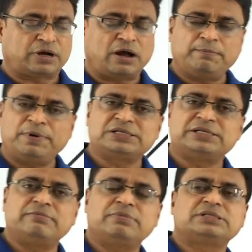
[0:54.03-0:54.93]

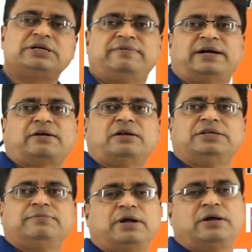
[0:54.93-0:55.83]
Complex numbers and vector
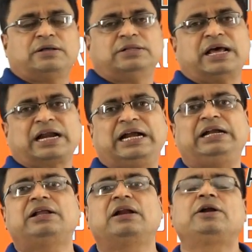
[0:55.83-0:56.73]
algebra, they are
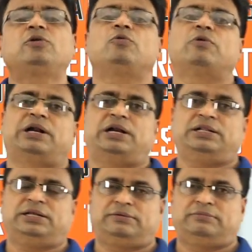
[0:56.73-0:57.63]
interlinked to one
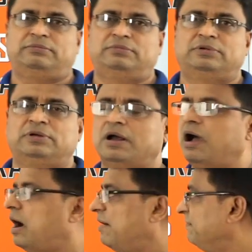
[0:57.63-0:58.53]
another.
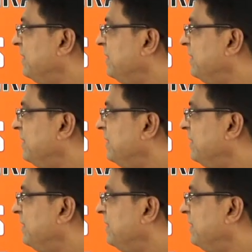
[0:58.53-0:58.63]
Of